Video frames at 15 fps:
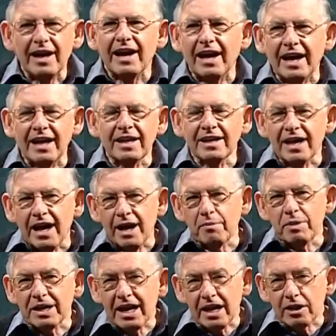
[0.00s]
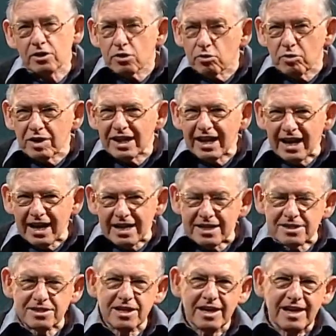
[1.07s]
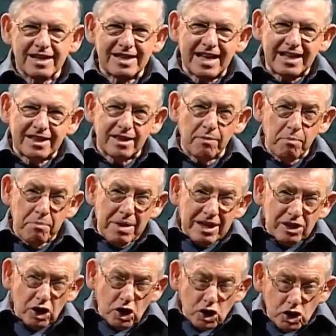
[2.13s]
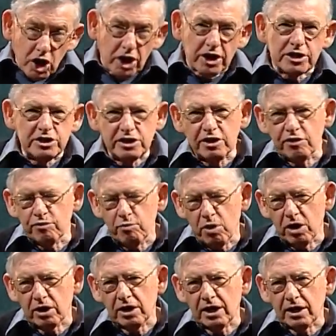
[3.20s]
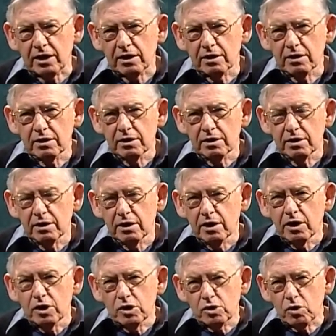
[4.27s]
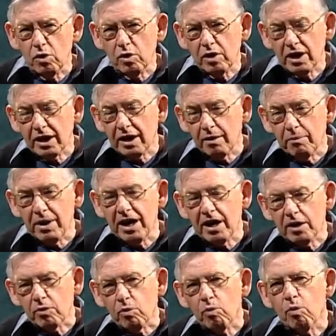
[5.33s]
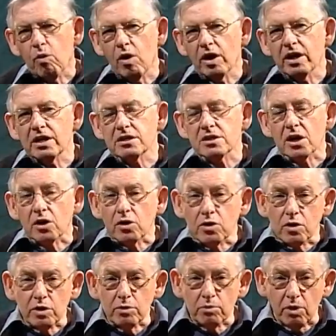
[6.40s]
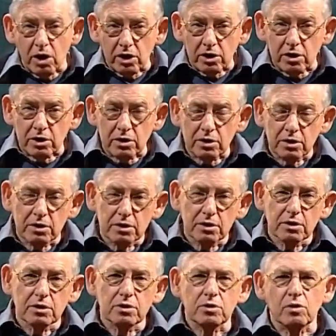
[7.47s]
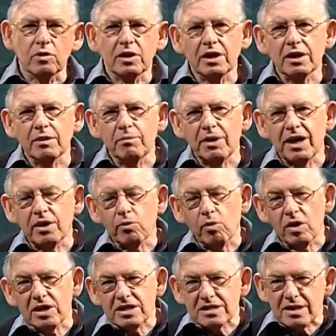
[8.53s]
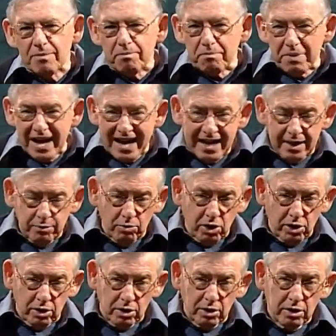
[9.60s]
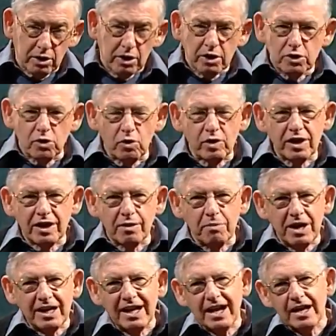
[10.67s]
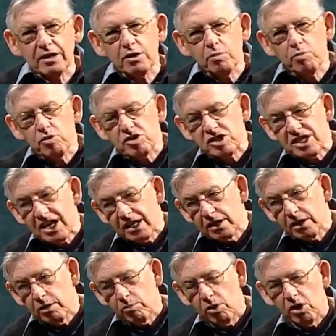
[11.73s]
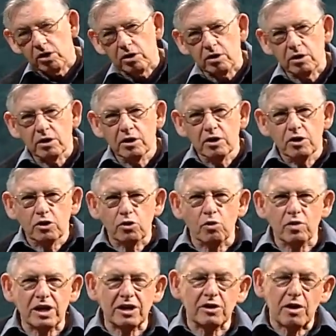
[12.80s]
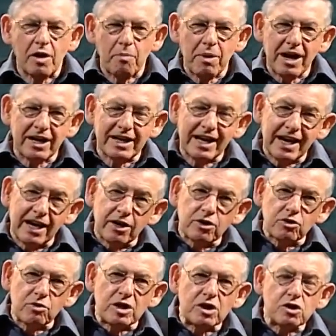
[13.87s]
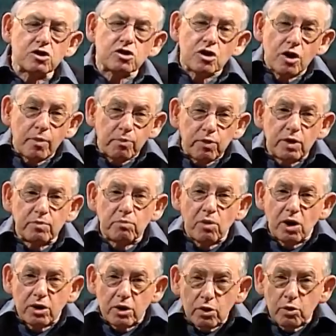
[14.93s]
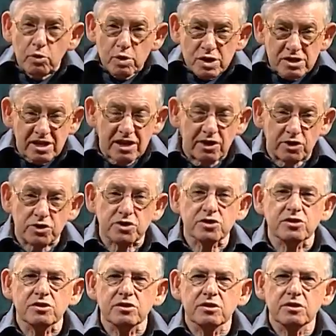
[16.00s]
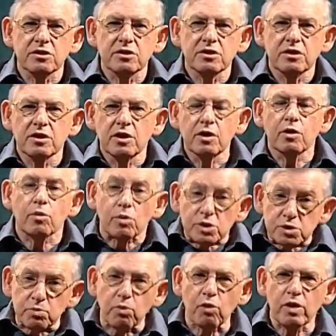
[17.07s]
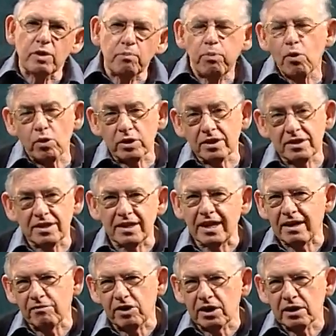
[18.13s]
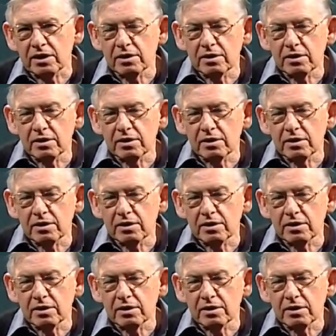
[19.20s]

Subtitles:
And I began to realize that the methodology of modeling, talking about what is a good model, talking about what is a bad model, talking about how to present a model, talking about how to interpret model results, was more important than ever.